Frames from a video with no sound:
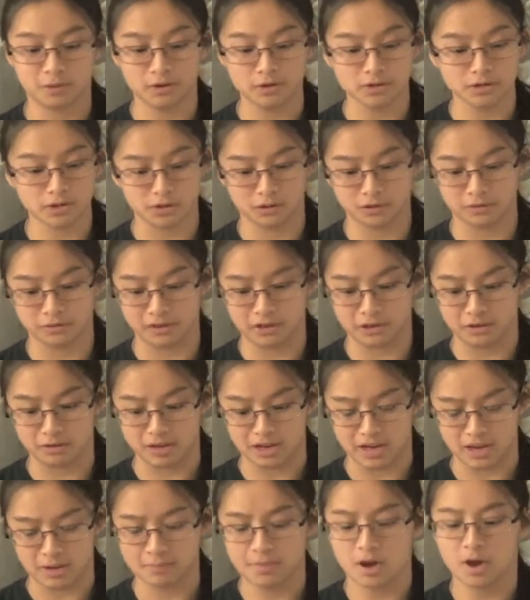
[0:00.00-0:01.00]
personal video
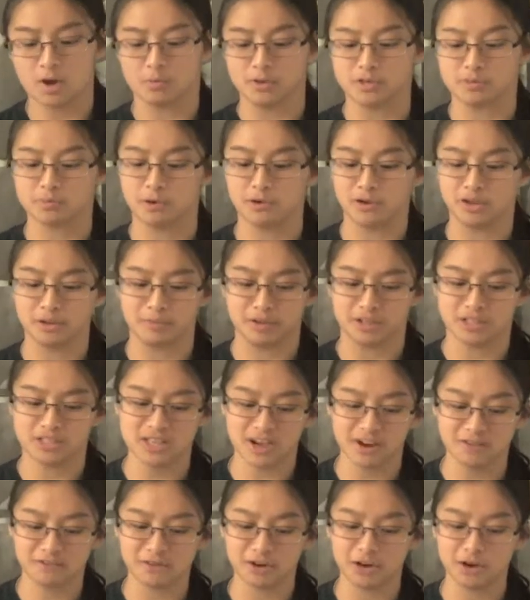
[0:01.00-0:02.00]
game was Pokemon
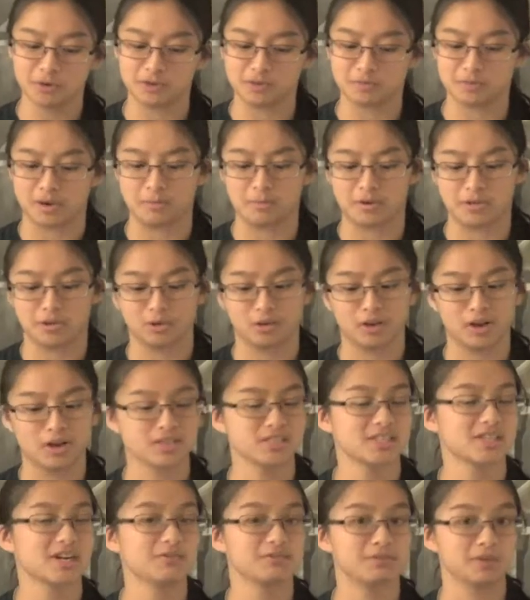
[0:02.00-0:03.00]
Sapphire, which my brother
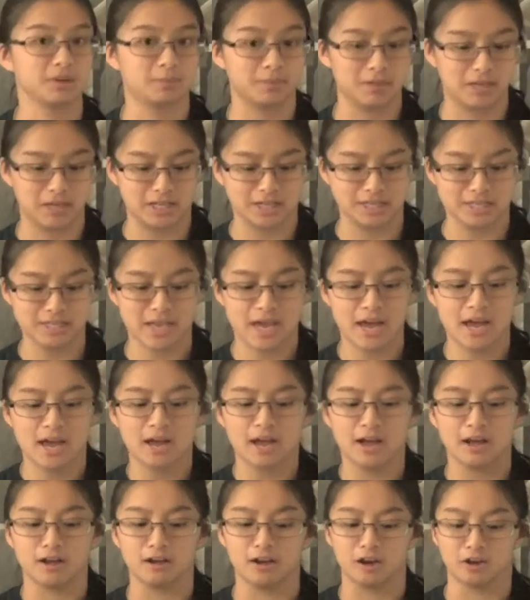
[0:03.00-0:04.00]
lost in the Philippines,
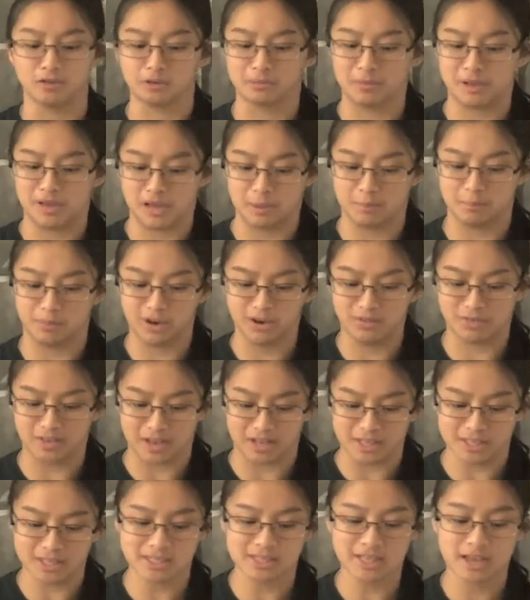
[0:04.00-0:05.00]
along with my Game Boy
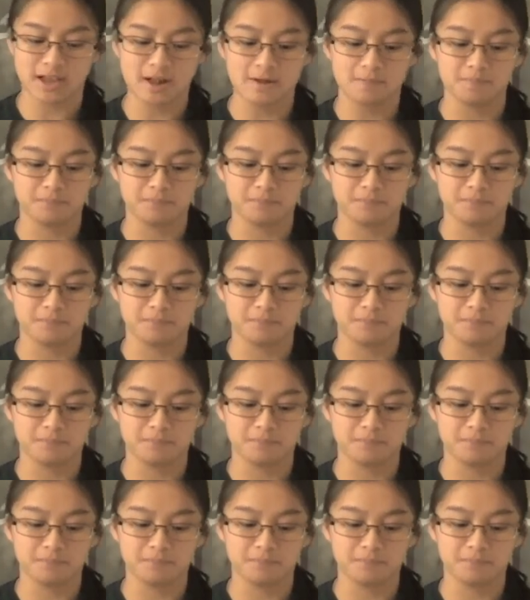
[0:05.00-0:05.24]
Advance.